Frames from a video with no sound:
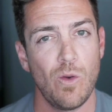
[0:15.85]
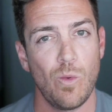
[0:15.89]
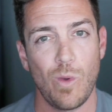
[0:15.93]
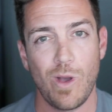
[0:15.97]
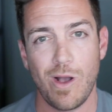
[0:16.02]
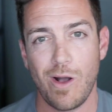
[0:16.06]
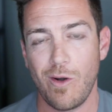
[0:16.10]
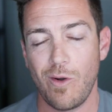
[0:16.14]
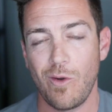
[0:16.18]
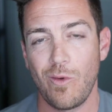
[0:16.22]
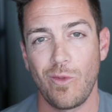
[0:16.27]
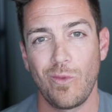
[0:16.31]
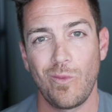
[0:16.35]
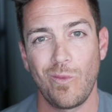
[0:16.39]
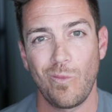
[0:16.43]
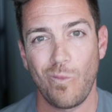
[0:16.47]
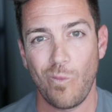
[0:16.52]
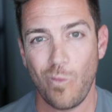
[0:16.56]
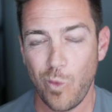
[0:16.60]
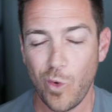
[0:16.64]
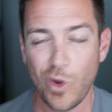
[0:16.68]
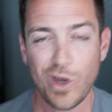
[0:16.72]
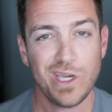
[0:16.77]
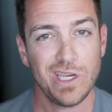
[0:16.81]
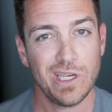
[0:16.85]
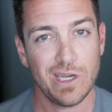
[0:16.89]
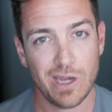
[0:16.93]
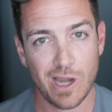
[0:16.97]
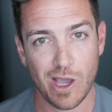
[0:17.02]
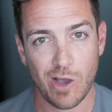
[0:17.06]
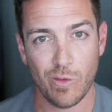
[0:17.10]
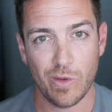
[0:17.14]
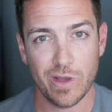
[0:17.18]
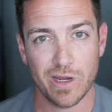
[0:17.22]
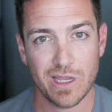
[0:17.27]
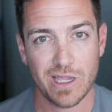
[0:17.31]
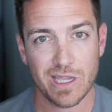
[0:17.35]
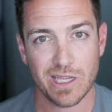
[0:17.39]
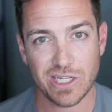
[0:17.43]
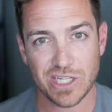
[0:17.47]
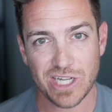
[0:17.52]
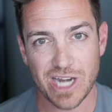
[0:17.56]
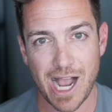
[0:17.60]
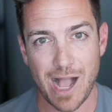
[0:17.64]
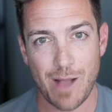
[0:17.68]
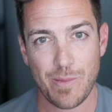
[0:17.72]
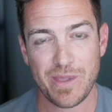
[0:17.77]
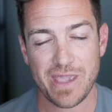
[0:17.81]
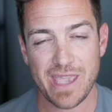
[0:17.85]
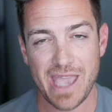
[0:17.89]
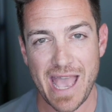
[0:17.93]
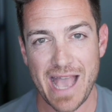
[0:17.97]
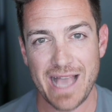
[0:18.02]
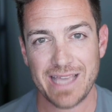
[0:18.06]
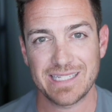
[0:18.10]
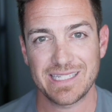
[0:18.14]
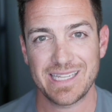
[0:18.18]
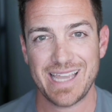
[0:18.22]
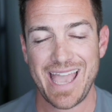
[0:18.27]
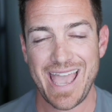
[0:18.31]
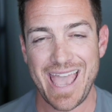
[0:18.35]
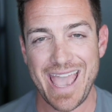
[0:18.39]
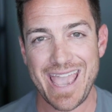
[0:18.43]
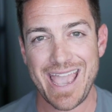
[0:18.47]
well, wouldn't you know it, Kajabi has